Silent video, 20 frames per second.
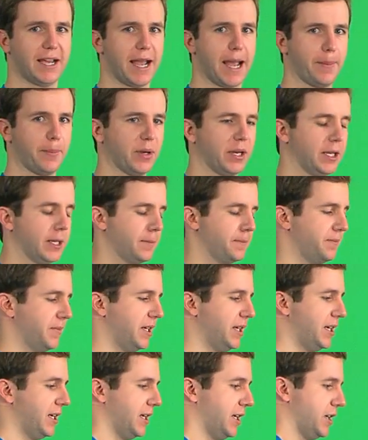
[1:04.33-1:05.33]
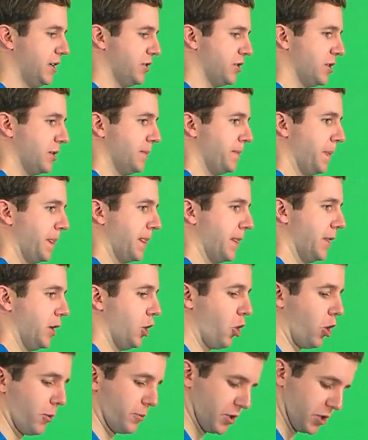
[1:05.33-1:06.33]
happening is the
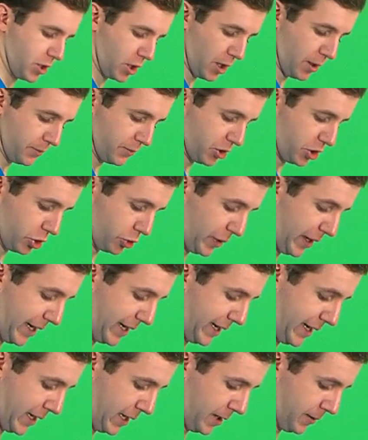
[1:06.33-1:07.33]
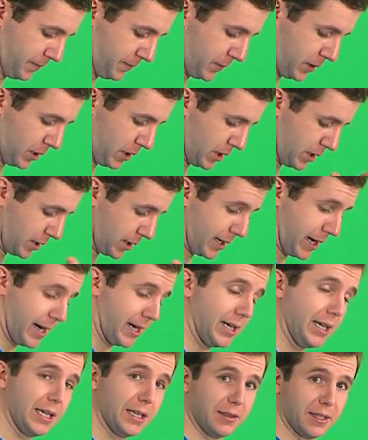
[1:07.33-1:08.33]
arm just comes straight in, kind
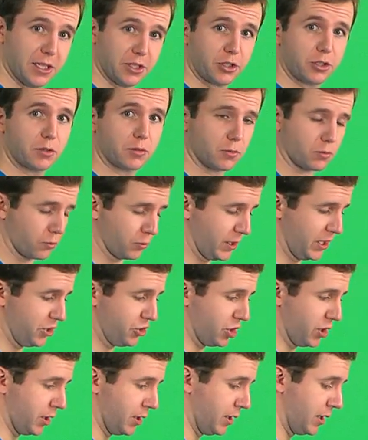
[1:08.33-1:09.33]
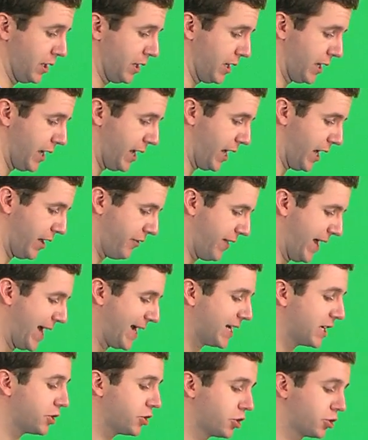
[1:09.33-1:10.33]
of in this region, and that
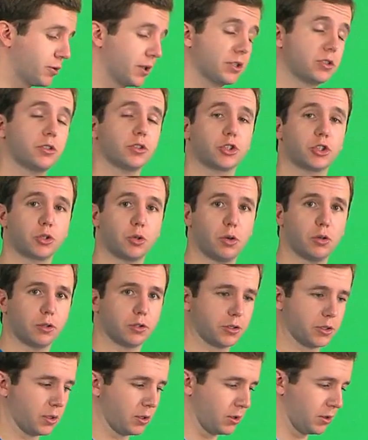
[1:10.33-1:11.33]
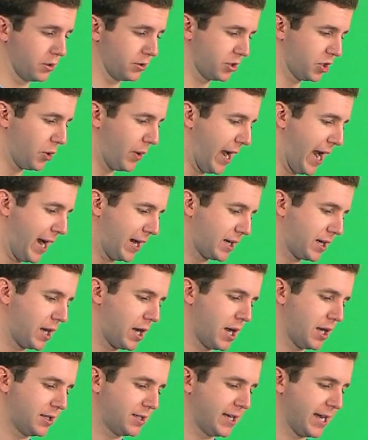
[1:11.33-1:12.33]
constricts your shoulder turn, so at
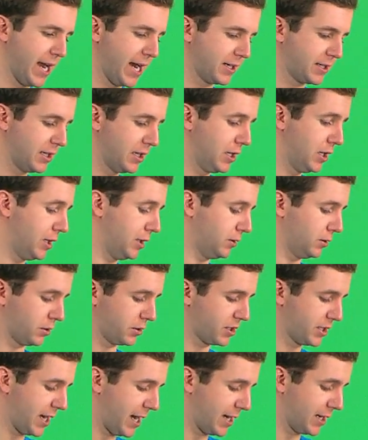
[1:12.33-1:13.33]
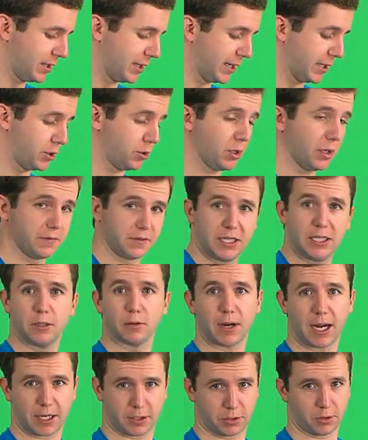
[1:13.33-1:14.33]
contact, it looks kind of like you have
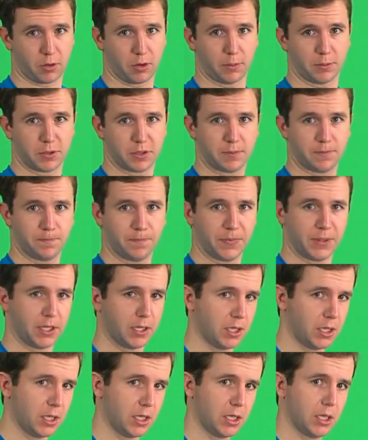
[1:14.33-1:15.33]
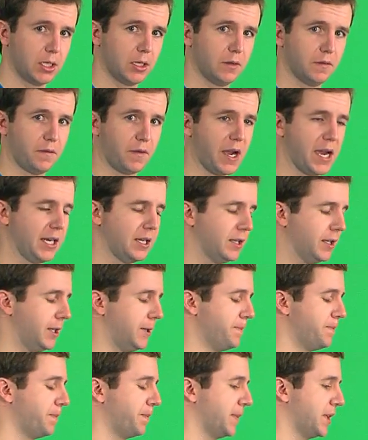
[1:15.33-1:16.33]
T-Rex arms. Finally,